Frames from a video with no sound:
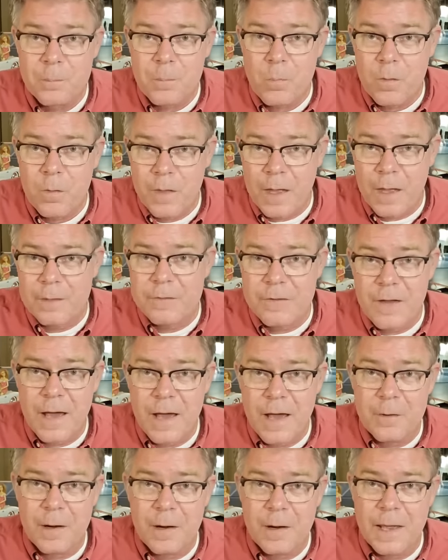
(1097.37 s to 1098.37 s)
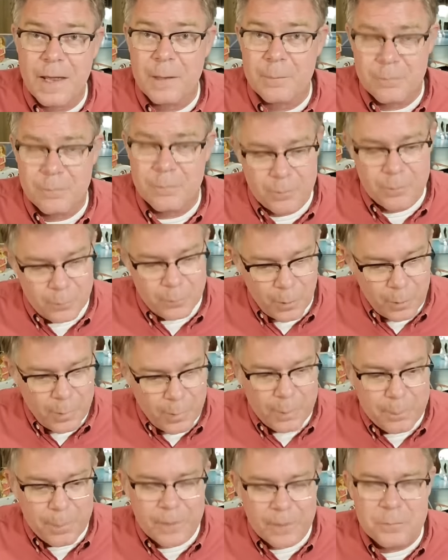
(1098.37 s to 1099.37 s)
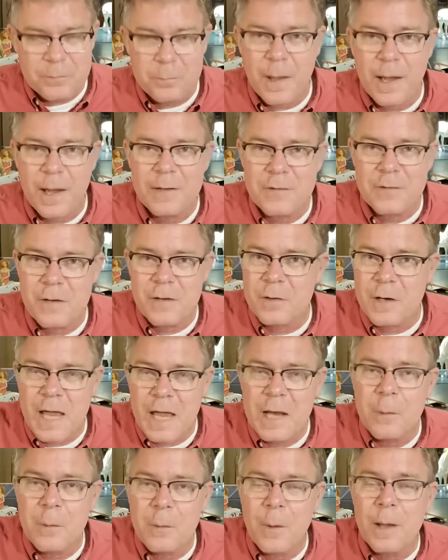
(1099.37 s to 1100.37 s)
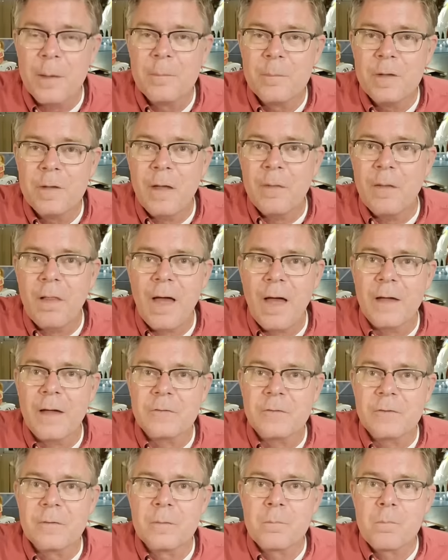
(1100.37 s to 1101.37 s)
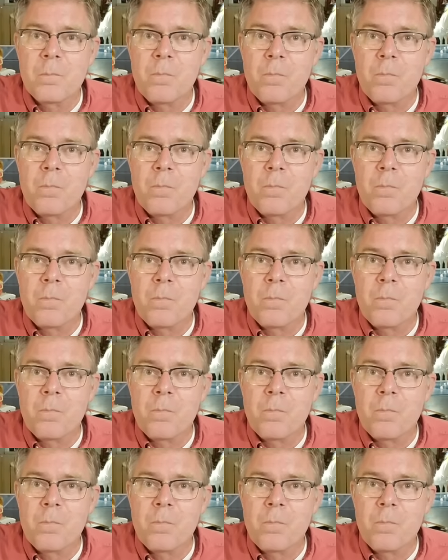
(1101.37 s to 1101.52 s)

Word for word: that Saturday. It was one of my best buys ever. Anyway, nonetheless,